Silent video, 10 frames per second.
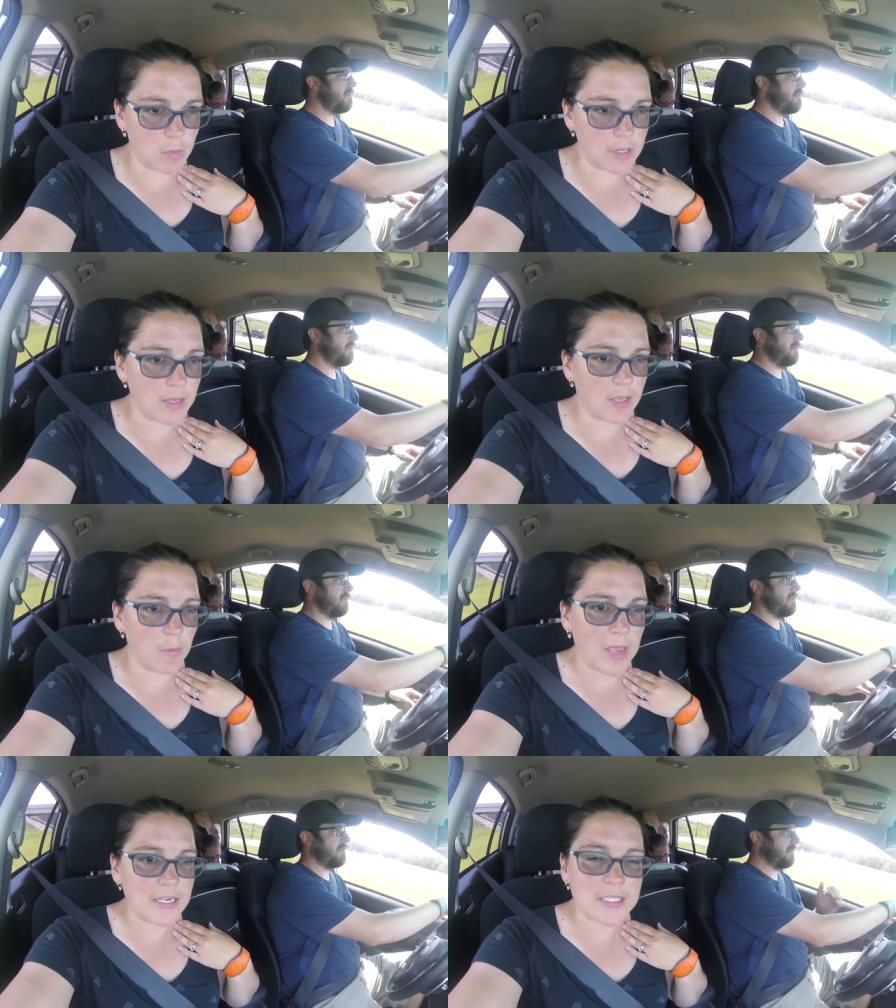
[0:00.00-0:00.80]
We can't
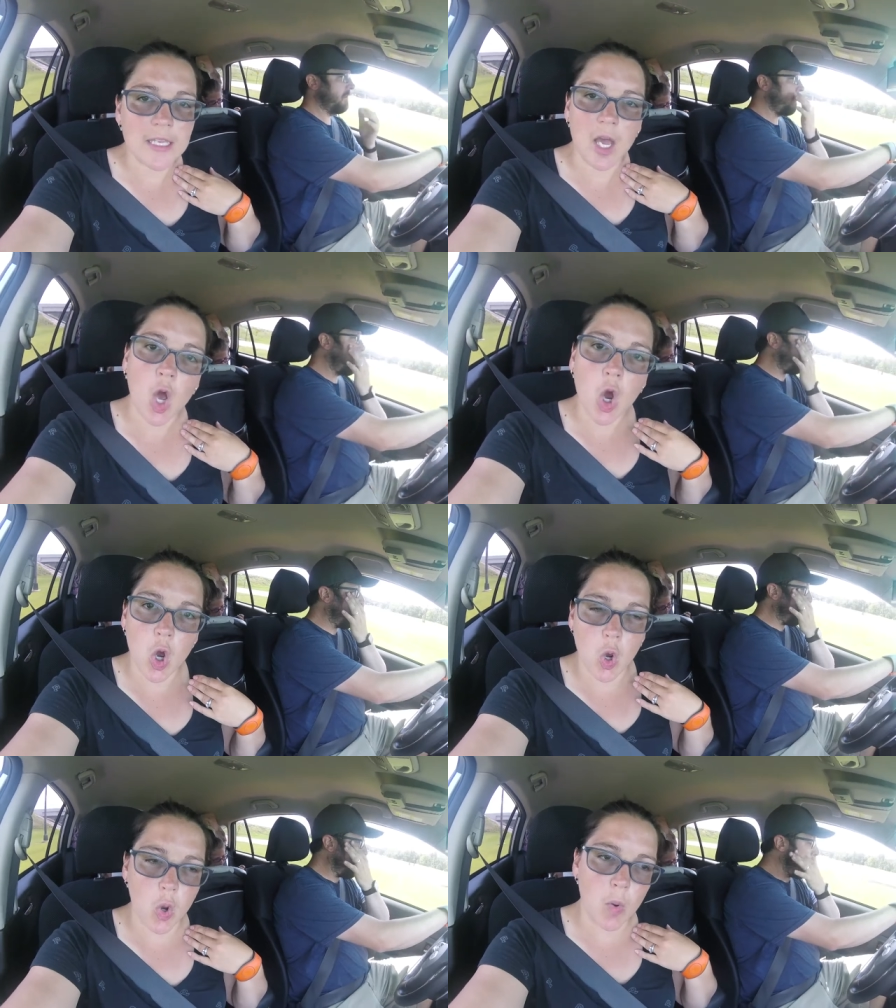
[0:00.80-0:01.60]
wait to get
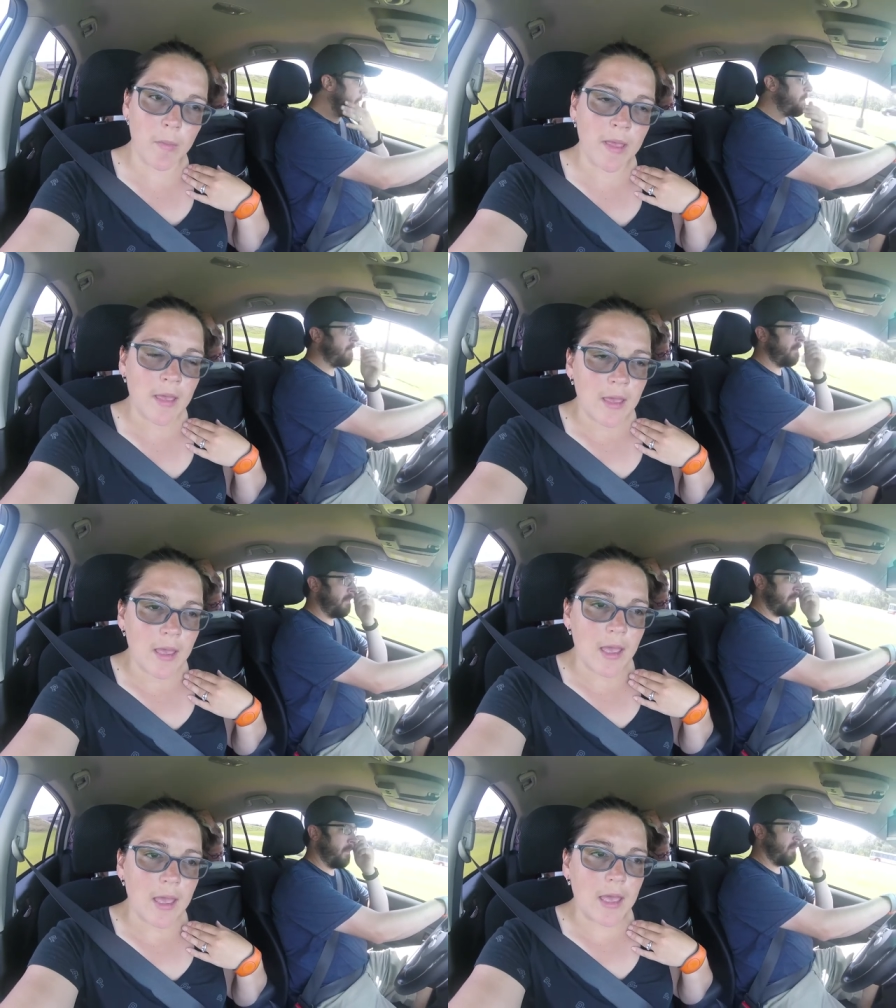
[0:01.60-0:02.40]
home
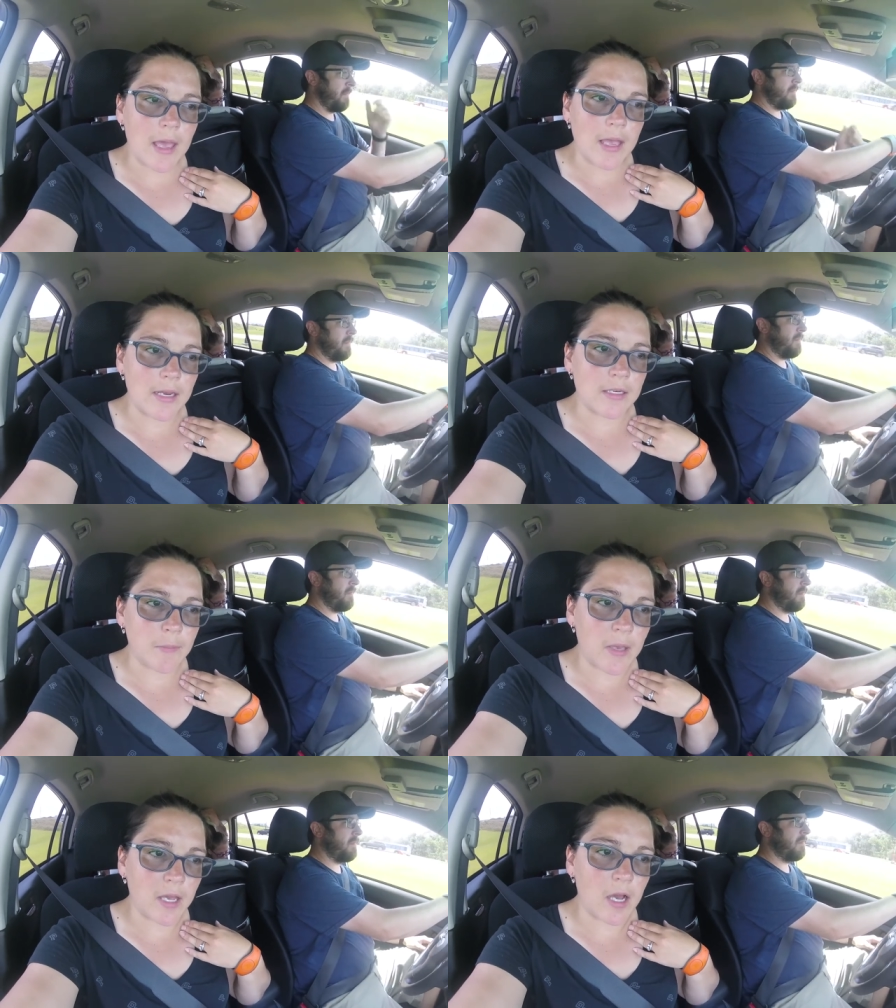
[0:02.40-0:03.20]
and
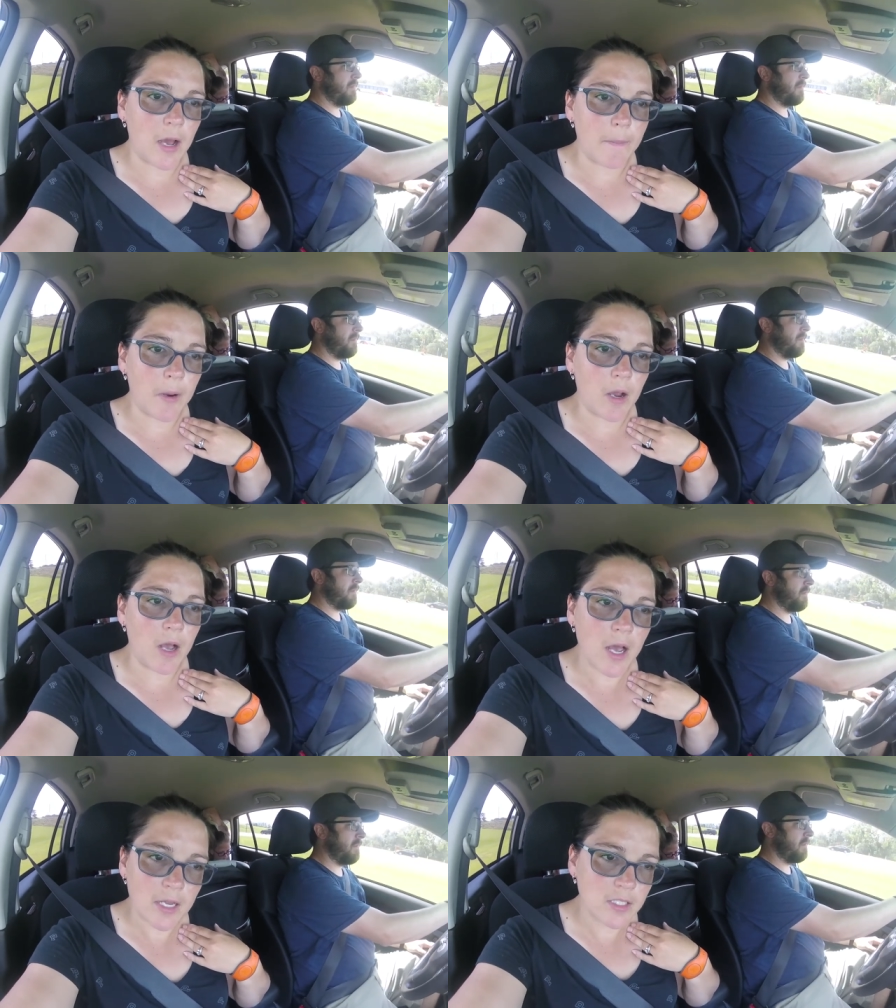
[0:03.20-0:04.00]
pick up
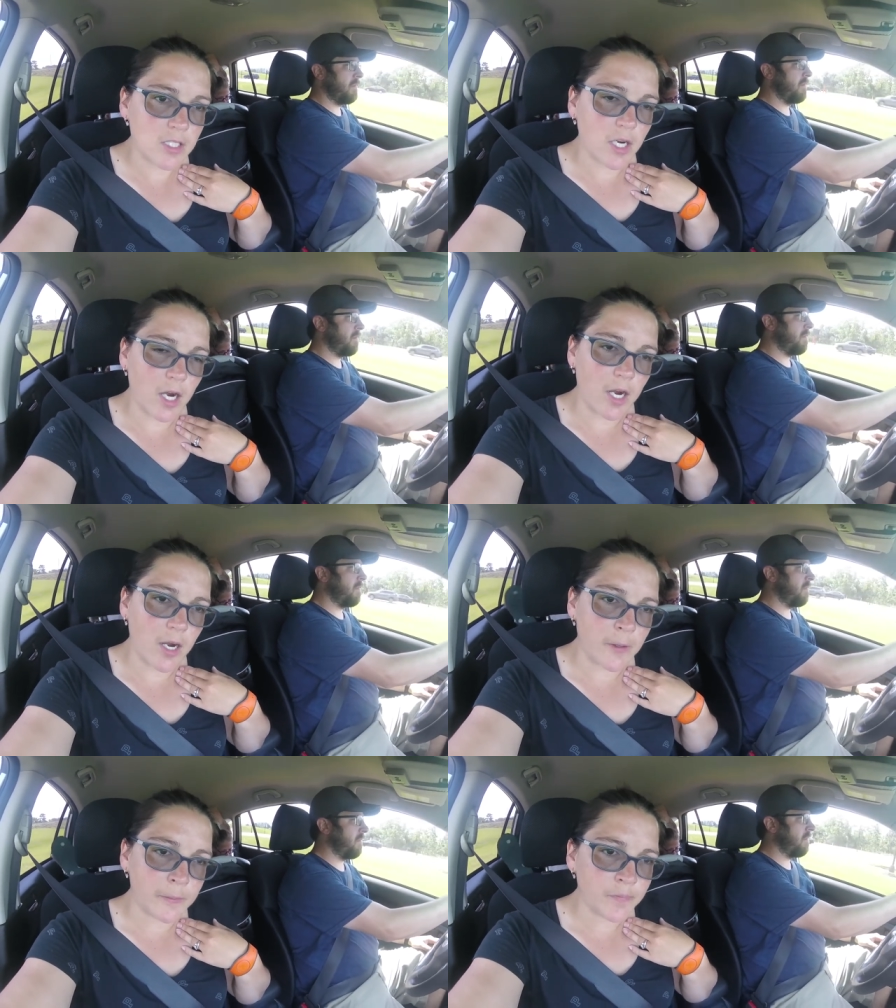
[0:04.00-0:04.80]

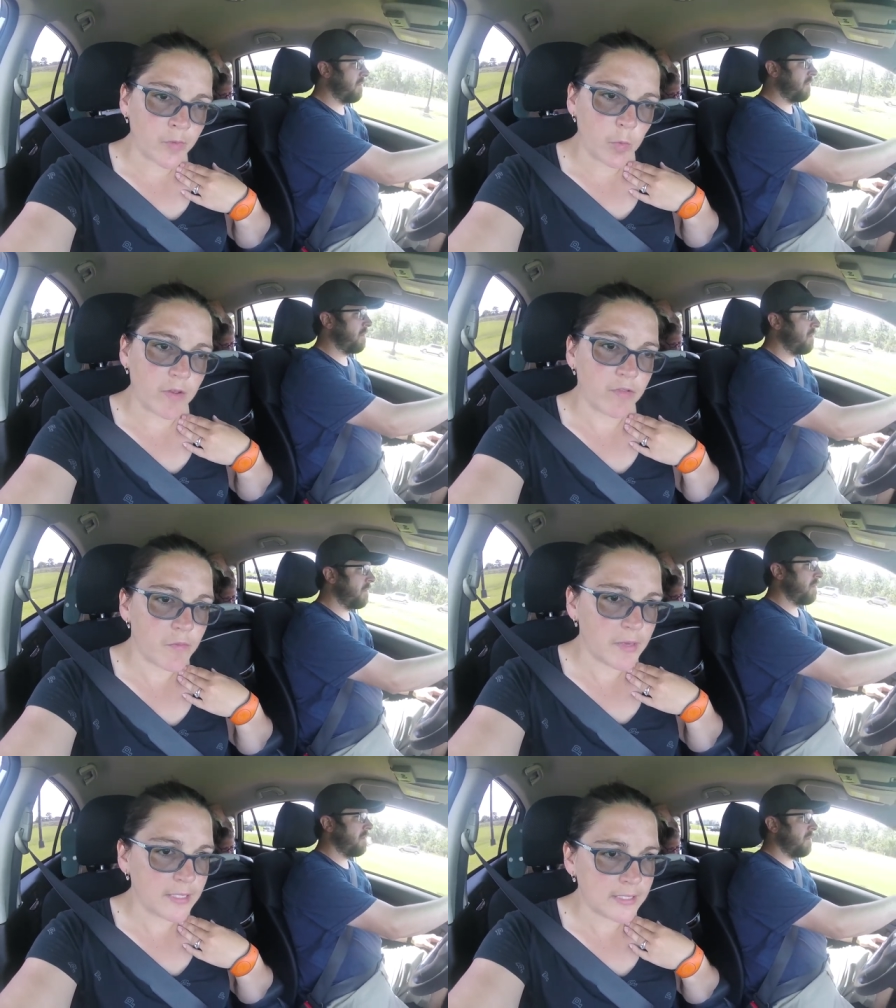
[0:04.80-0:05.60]
Hunter. We've
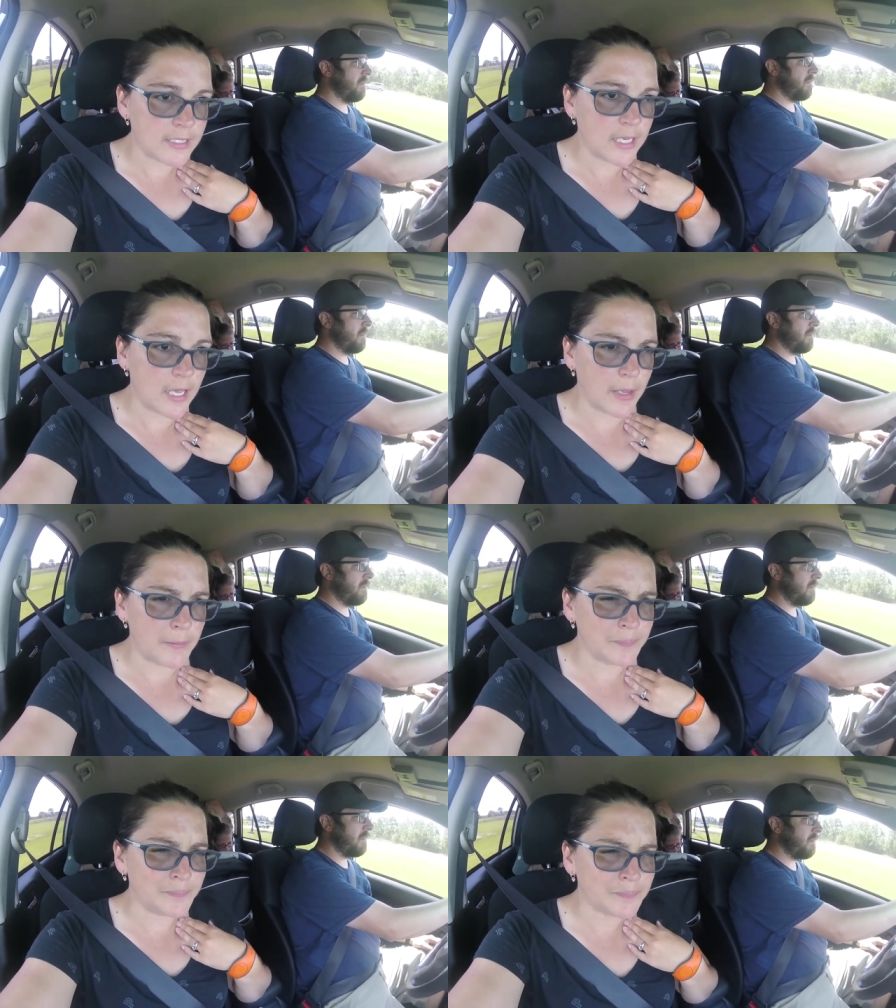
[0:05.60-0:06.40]
missed him.